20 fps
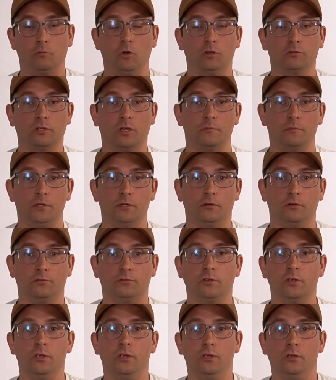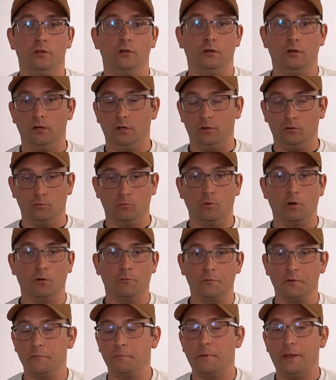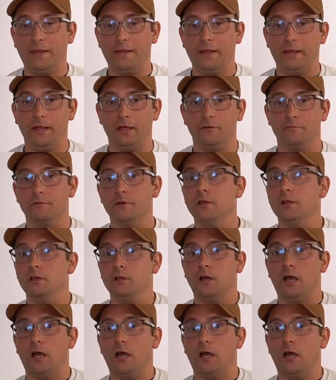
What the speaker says: multimeters or whatever we may have.